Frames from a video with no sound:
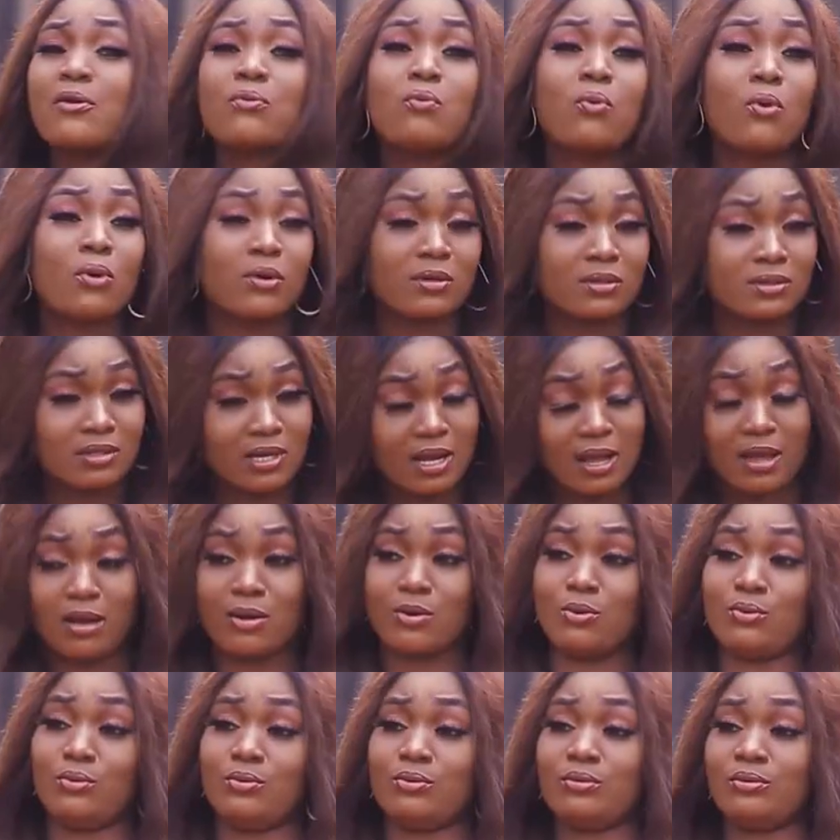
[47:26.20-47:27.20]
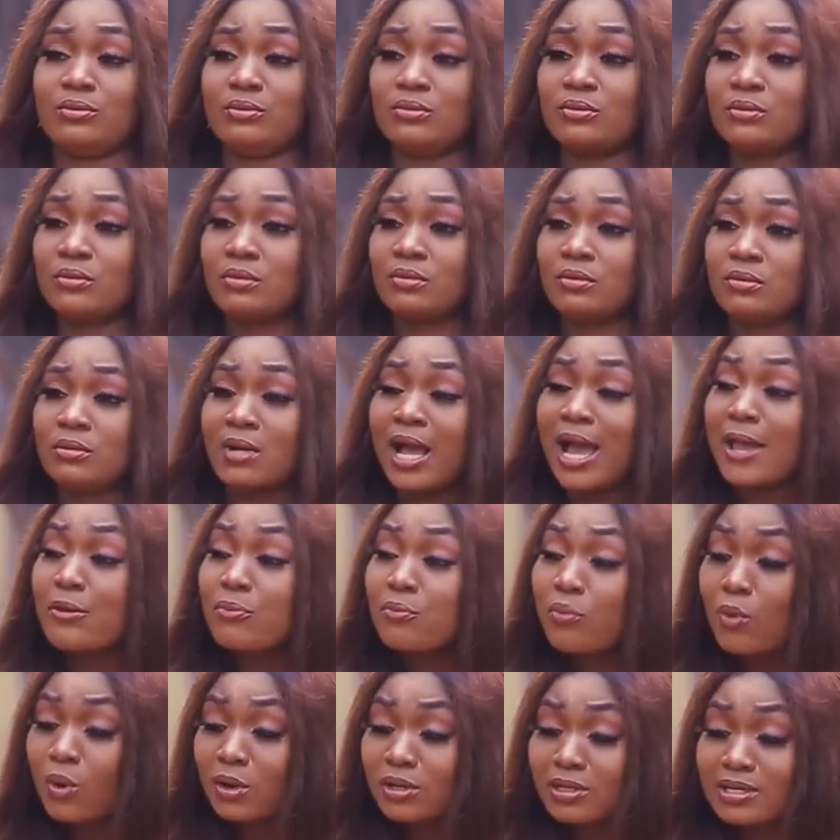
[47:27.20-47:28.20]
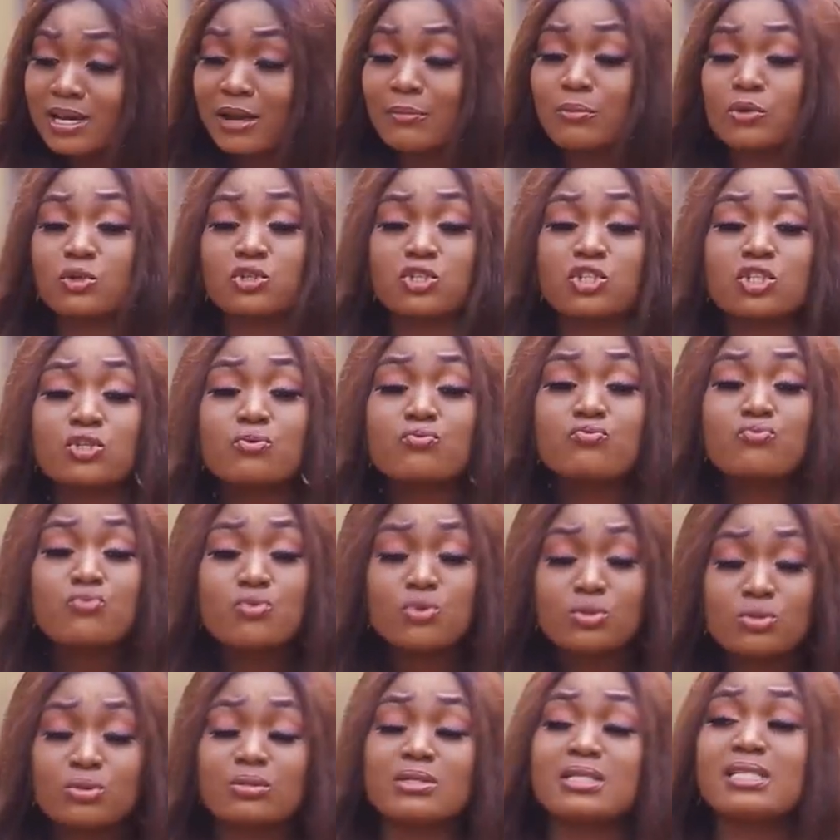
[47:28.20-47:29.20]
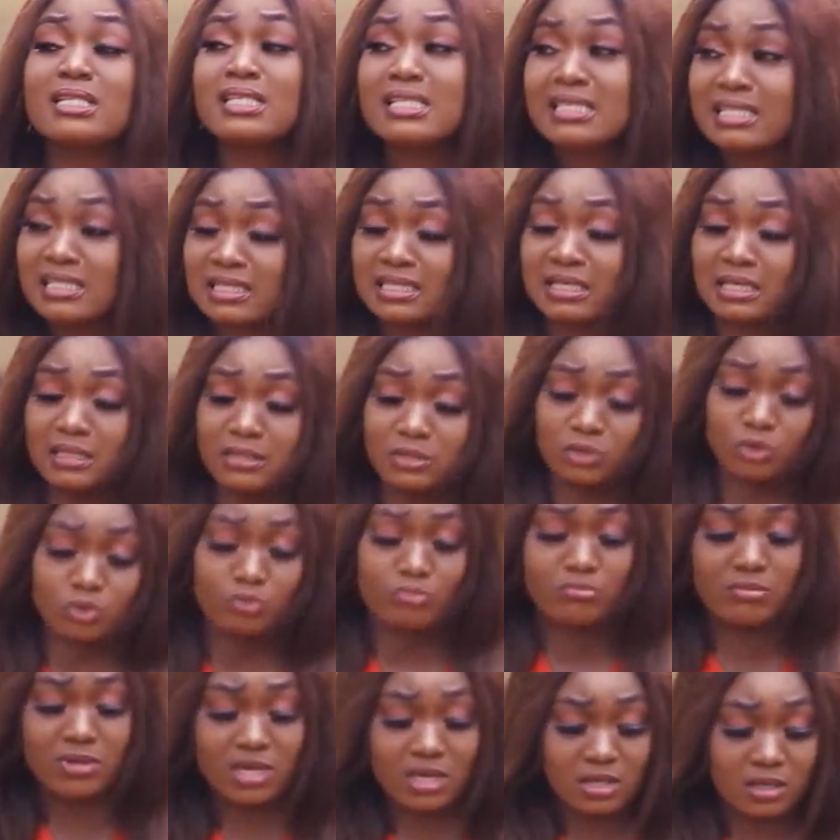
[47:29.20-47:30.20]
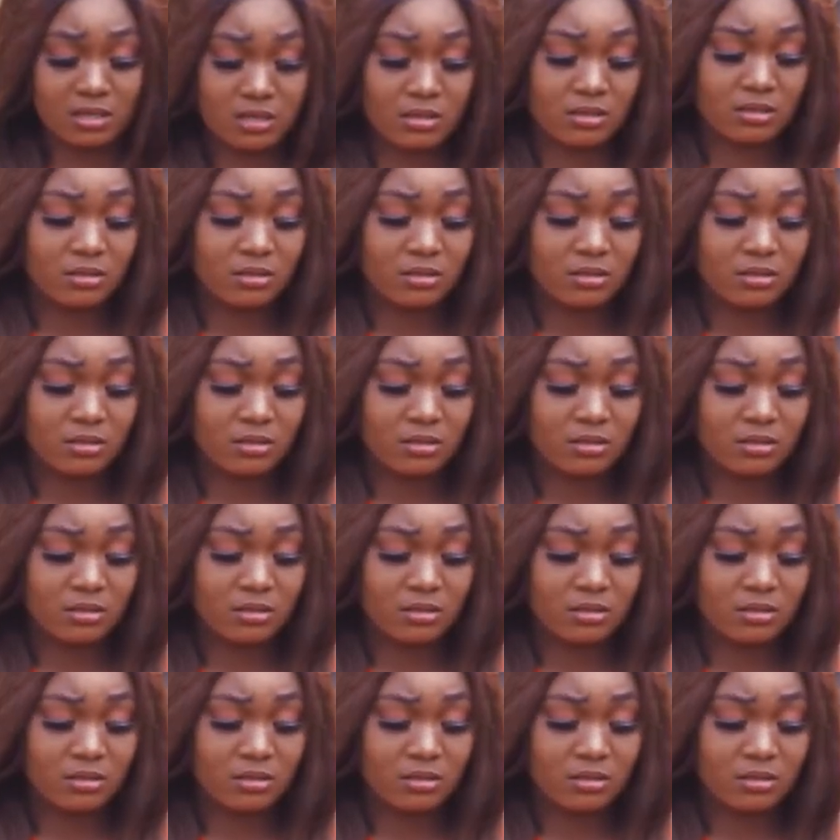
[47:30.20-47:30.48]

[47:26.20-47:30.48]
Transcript: I warned her. I warned her, but she wouldn't listen.